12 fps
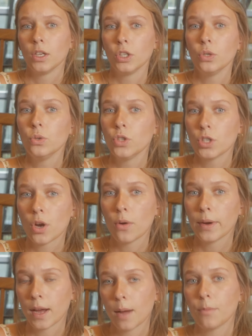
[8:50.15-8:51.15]
you
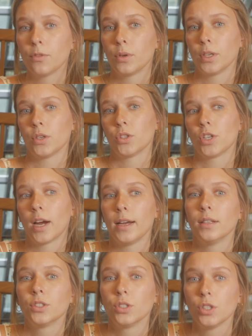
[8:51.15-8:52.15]
showing up for your
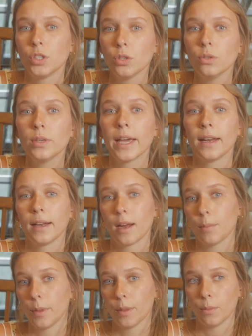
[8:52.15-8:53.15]
child, you getting
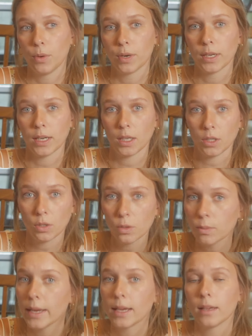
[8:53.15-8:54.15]
up in the morning,
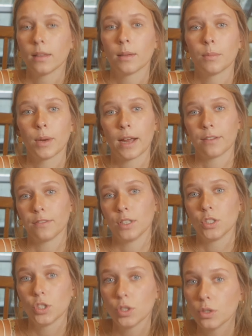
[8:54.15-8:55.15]
you making them
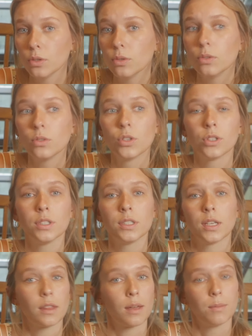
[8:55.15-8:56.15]
breakfast, you
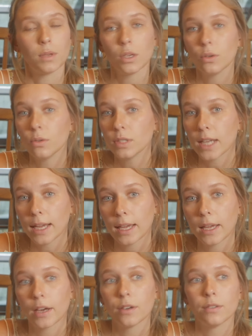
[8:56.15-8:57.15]
nursing them, you
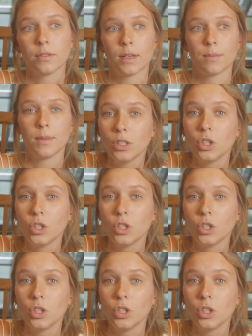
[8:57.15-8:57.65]
taking care of them.